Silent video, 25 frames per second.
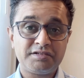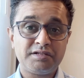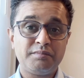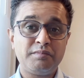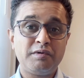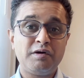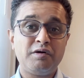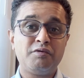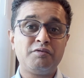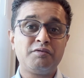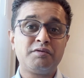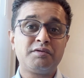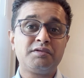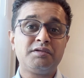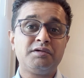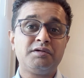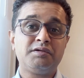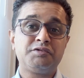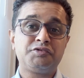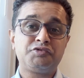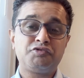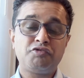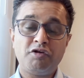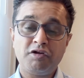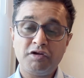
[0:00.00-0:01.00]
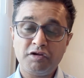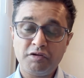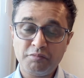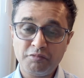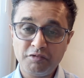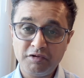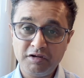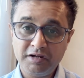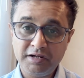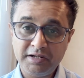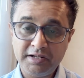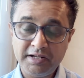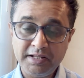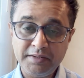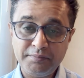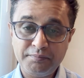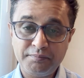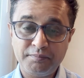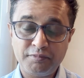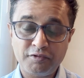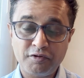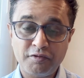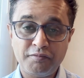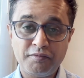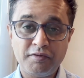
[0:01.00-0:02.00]
about the solubility
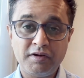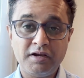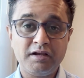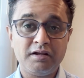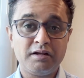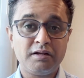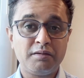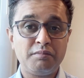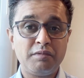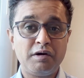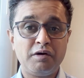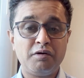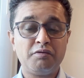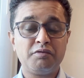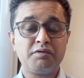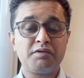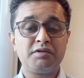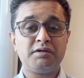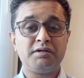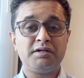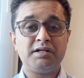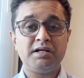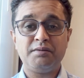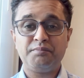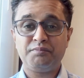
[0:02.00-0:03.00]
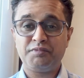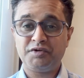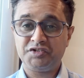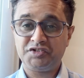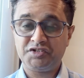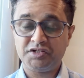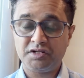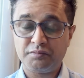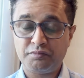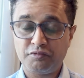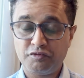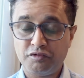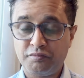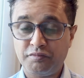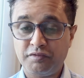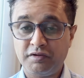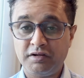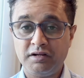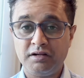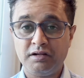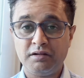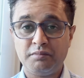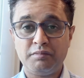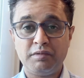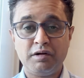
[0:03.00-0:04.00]
profile, about the temperature
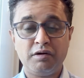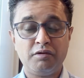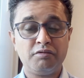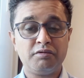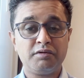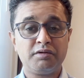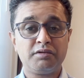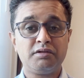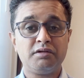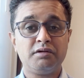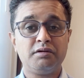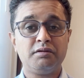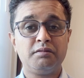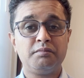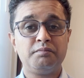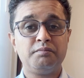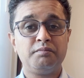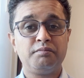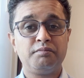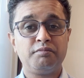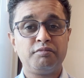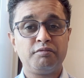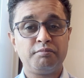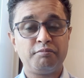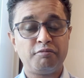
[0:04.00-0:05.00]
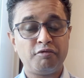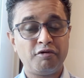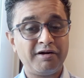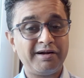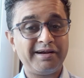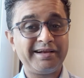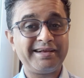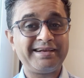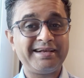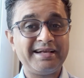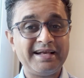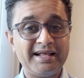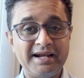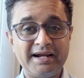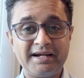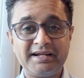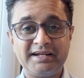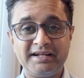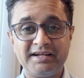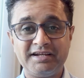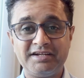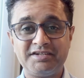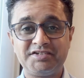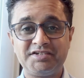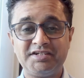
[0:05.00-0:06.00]
profile, about the product
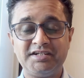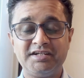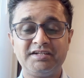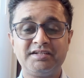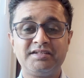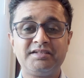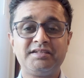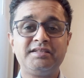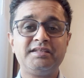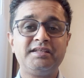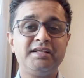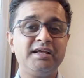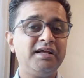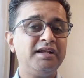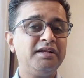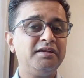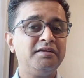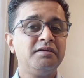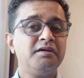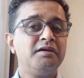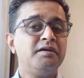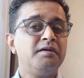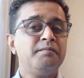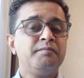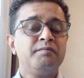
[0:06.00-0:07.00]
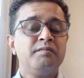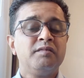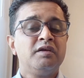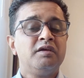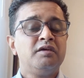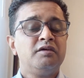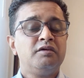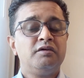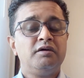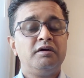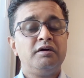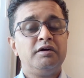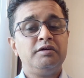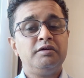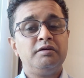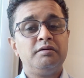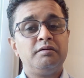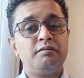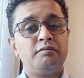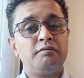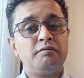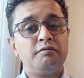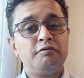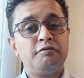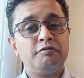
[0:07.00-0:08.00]
characteristic, then
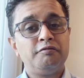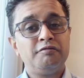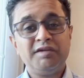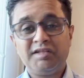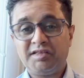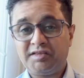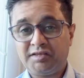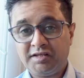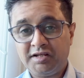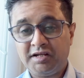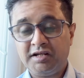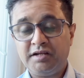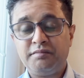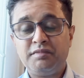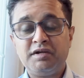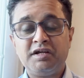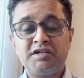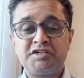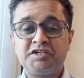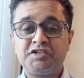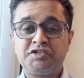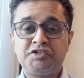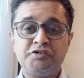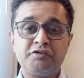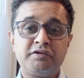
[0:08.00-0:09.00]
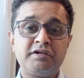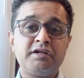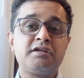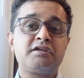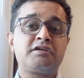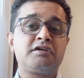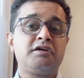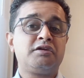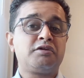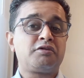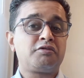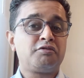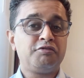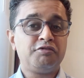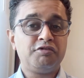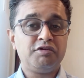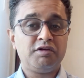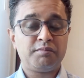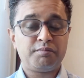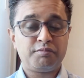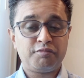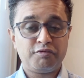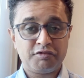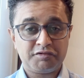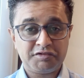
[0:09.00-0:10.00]
with three batches you can conclude
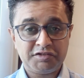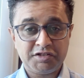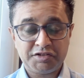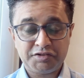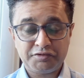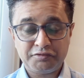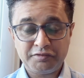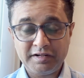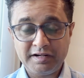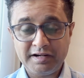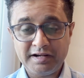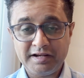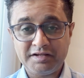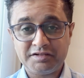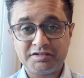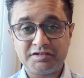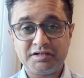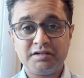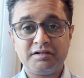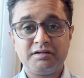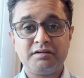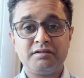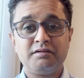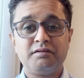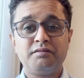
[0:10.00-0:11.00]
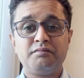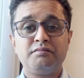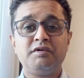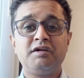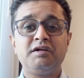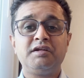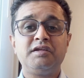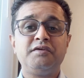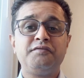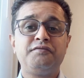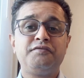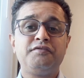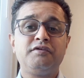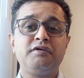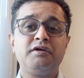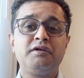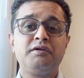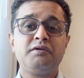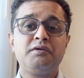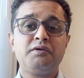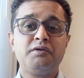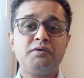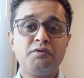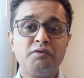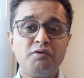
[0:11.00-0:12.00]
your process validation. But if you are
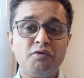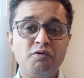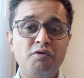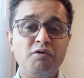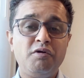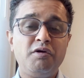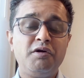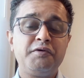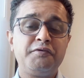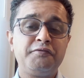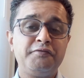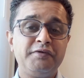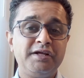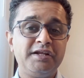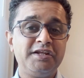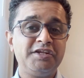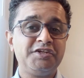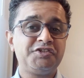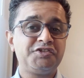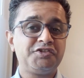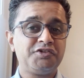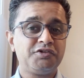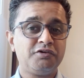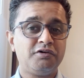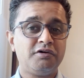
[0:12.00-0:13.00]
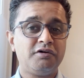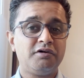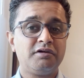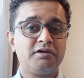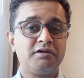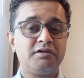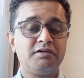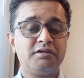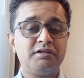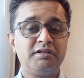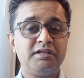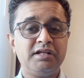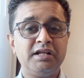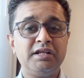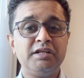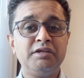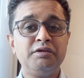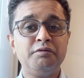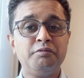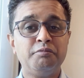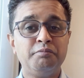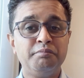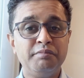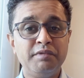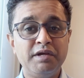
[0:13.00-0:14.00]
not very sure, then
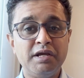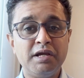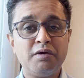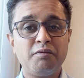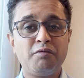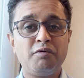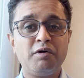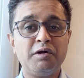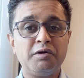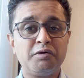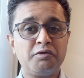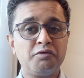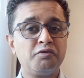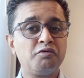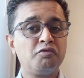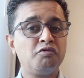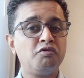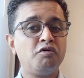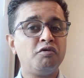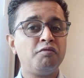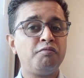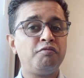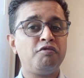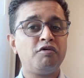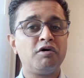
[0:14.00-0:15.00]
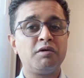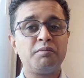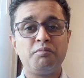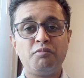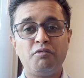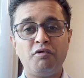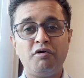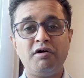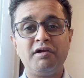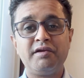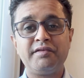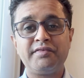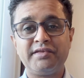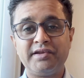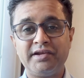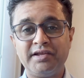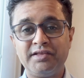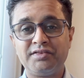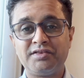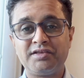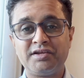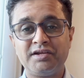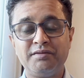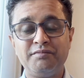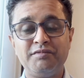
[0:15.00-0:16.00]
you may want to go for more
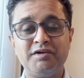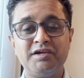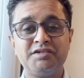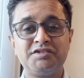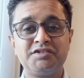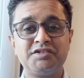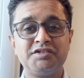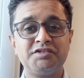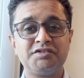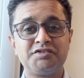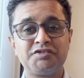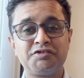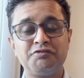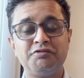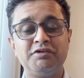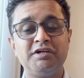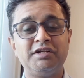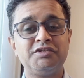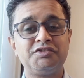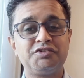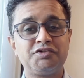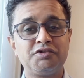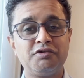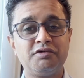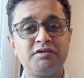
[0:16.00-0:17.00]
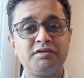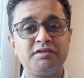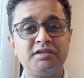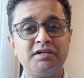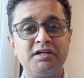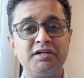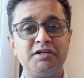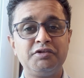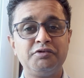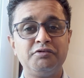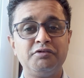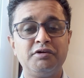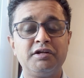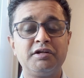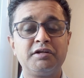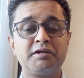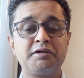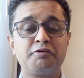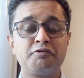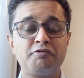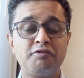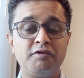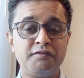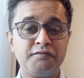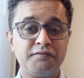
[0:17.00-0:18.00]
than three batches to ensure that you are
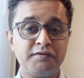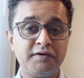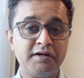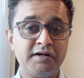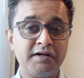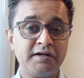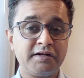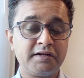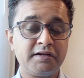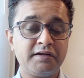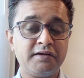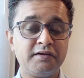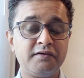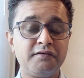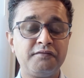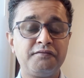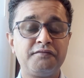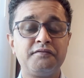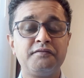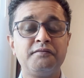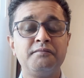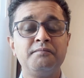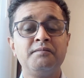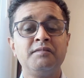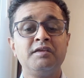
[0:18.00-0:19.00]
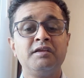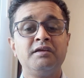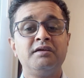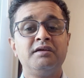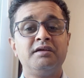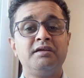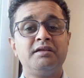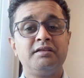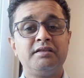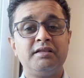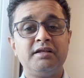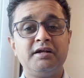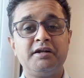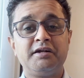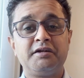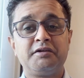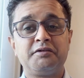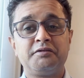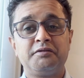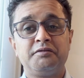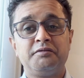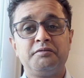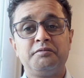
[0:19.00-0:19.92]
confident enough that